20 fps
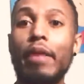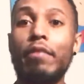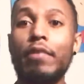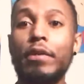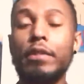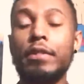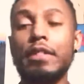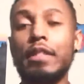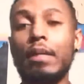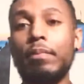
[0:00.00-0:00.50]
If
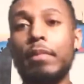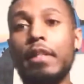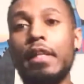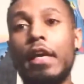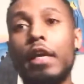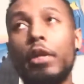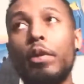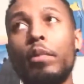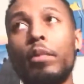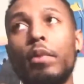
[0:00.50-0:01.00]
there's something that
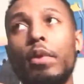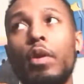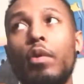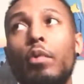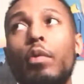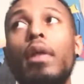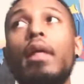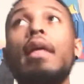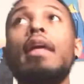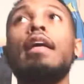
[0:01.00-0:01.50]
you don't
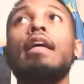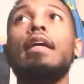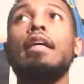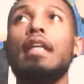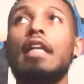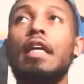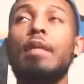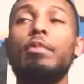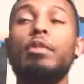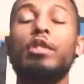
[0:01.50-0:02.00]
know,
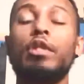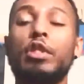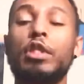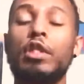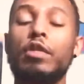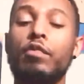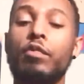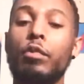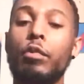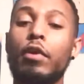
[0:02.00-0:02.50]
keep
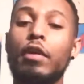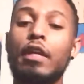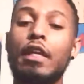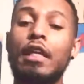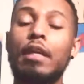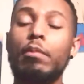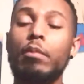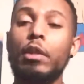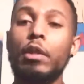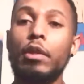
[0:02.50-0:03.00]
searching for it,
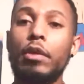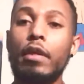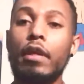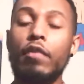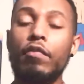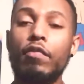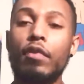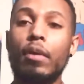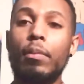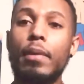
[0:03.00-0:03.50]
keep learning
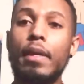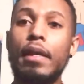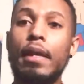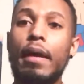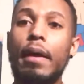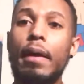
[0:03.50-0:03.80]
from it,